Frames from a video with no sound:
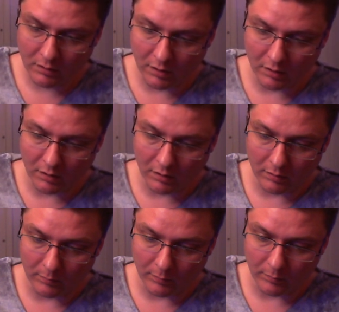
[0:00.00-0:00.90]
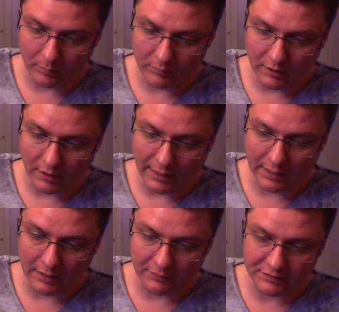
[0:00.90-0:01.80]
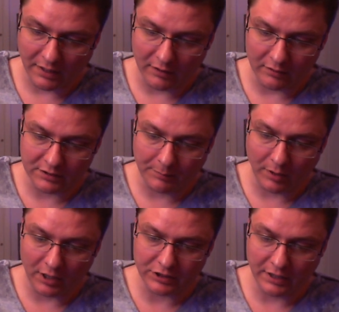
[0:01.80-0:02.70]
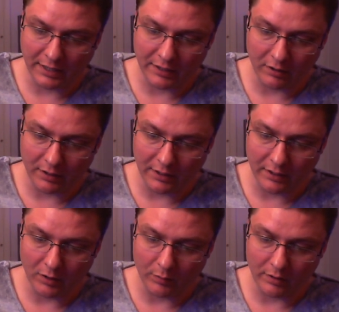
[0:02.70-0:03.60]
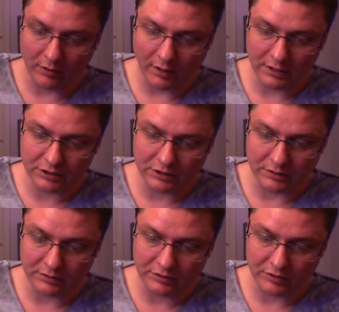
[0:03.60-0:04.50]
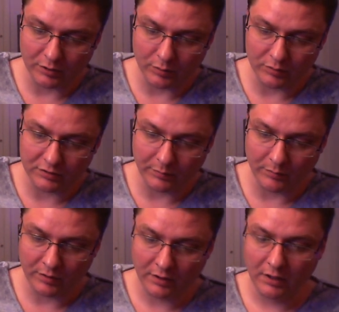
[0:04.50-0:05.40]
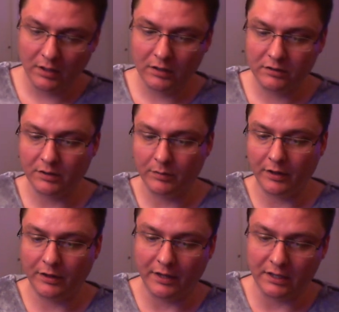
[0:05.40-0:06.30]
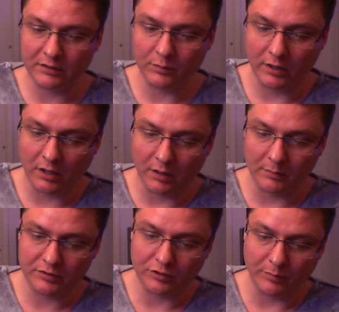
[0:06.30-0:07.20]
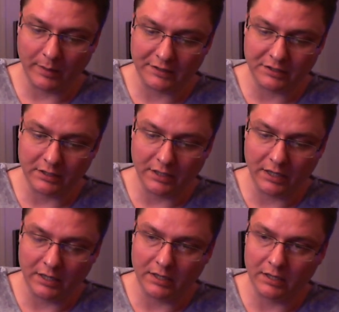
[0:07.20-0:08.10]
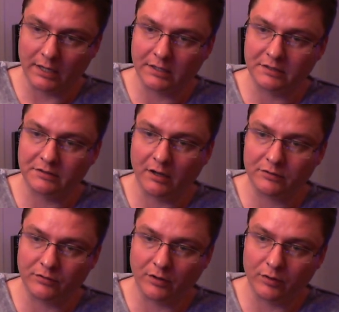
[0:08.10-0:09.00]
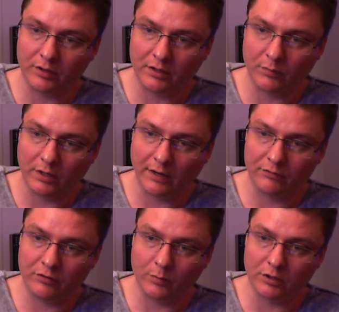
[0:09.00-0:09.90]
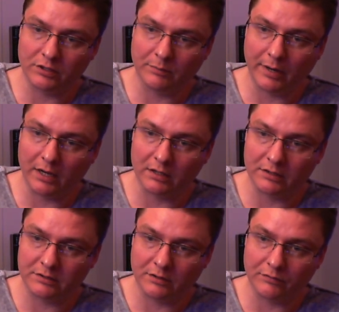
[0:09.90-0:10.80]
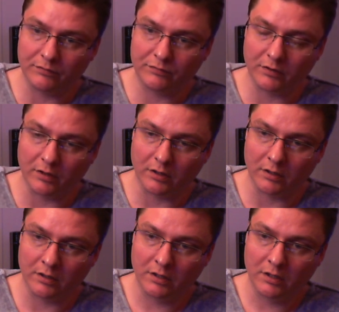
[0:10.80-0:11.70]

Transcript: um, the negative side are suppression, anger, ego, and aggression. So some some of the things when it comes to masculinity, like testosterone, when you have too much imbalance of uh,